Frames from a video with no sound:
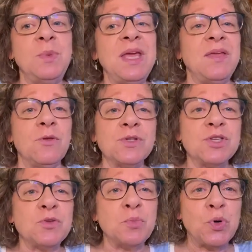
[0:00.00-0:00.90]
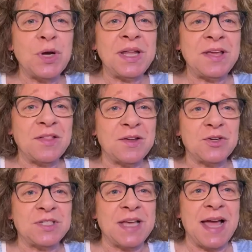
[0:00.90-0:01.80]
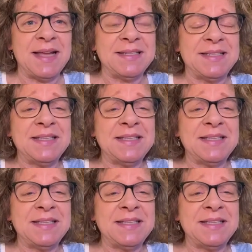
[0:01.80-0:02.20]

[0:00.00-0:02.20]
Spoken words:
To me, those are some pretty clear signs.